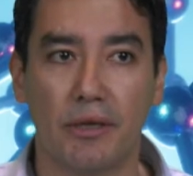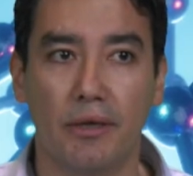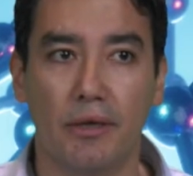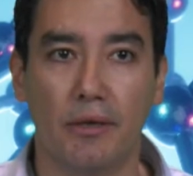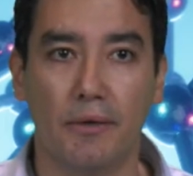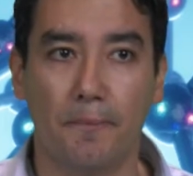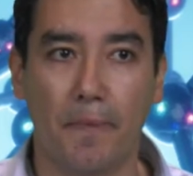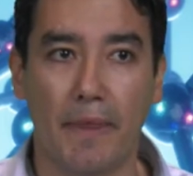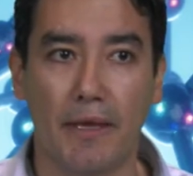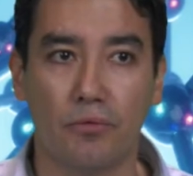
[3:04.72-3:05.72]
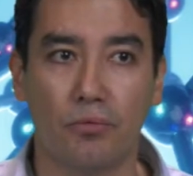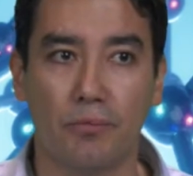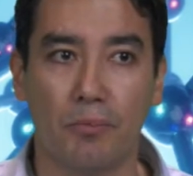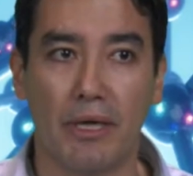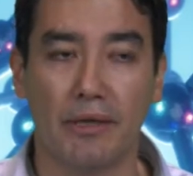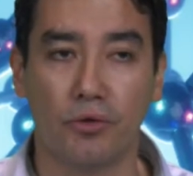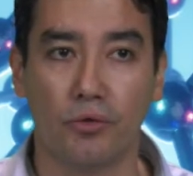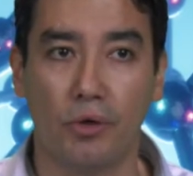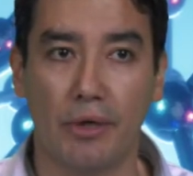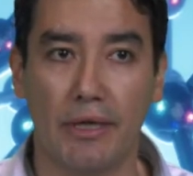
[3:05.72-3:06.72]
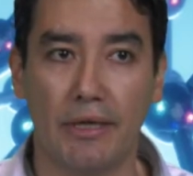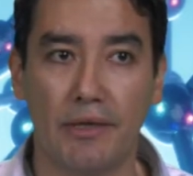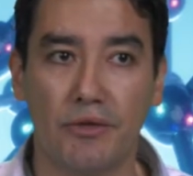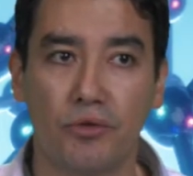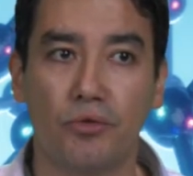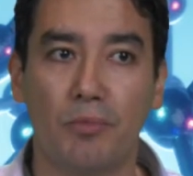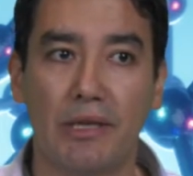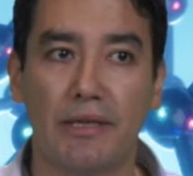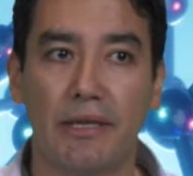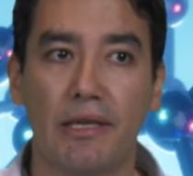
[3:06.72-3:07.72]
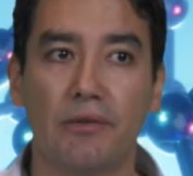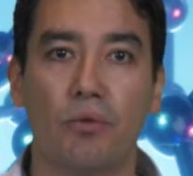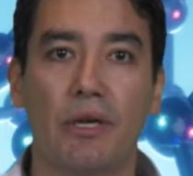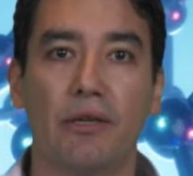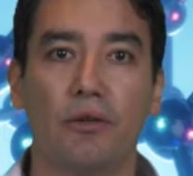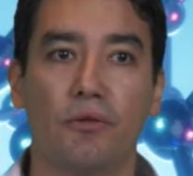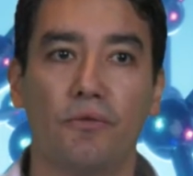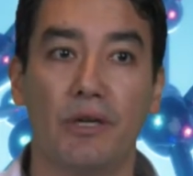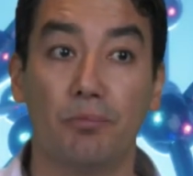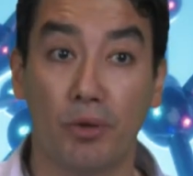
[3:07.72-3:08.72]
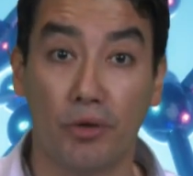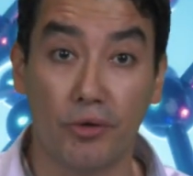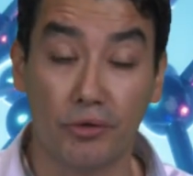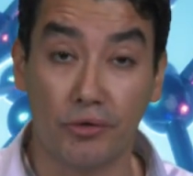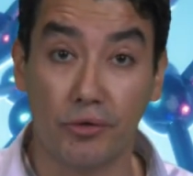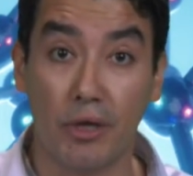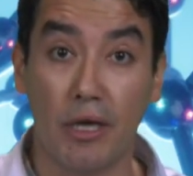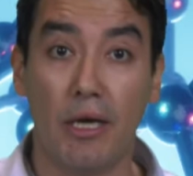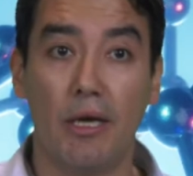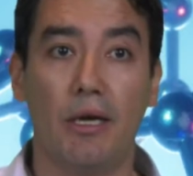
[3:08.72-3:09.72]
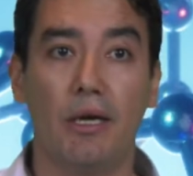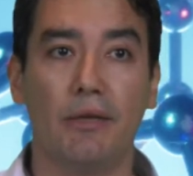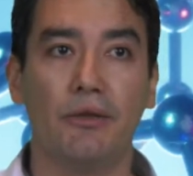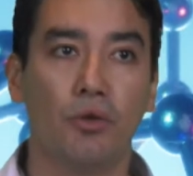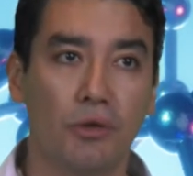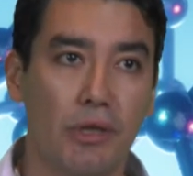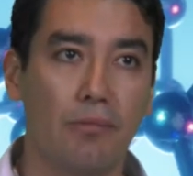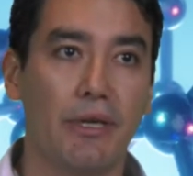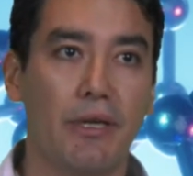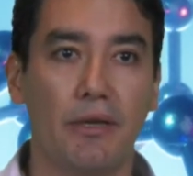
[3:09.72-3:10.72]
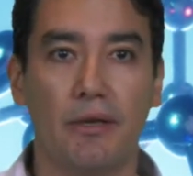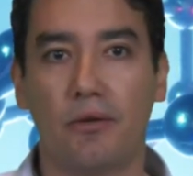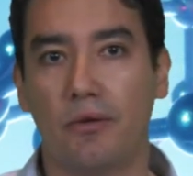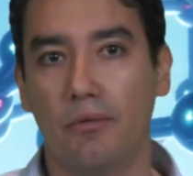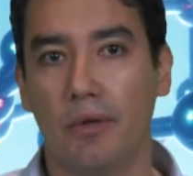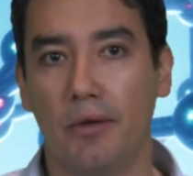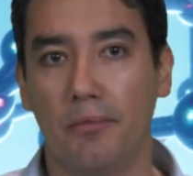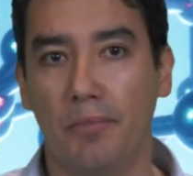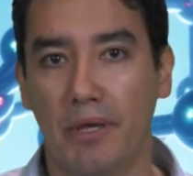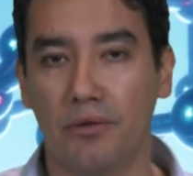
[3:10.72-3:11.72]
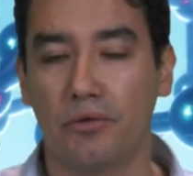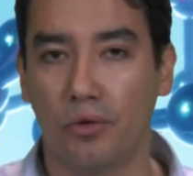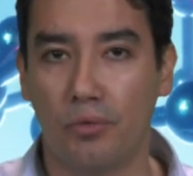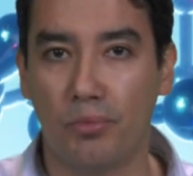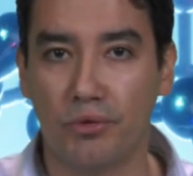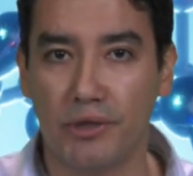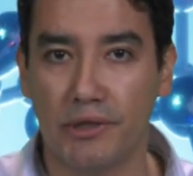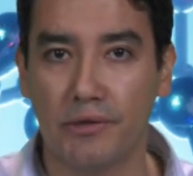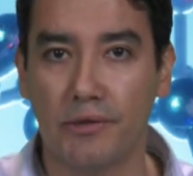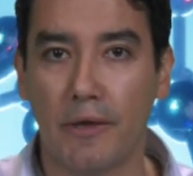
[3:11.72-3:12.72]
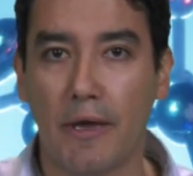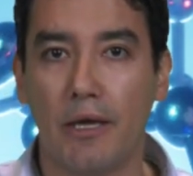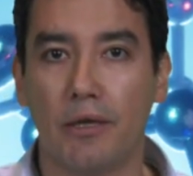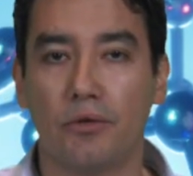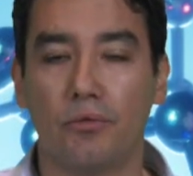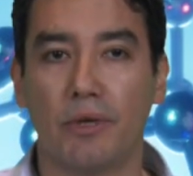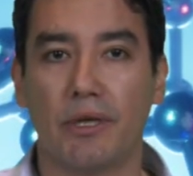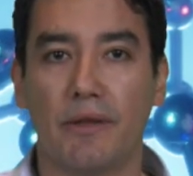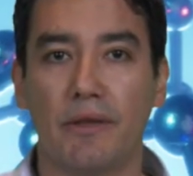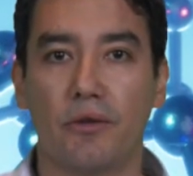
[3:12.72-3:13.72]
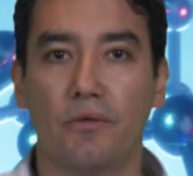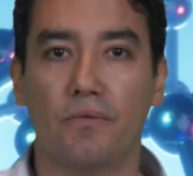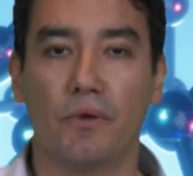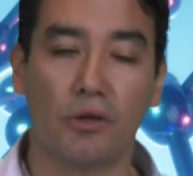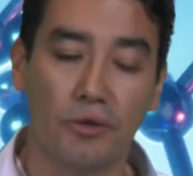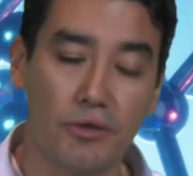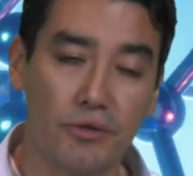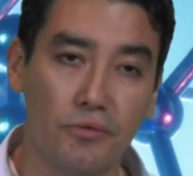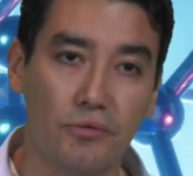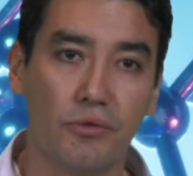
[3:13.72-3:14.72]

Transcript: um, this when buying. So in addition to materials, one can also find products, uh, notably uh, based on composites. So we can think of running shoes,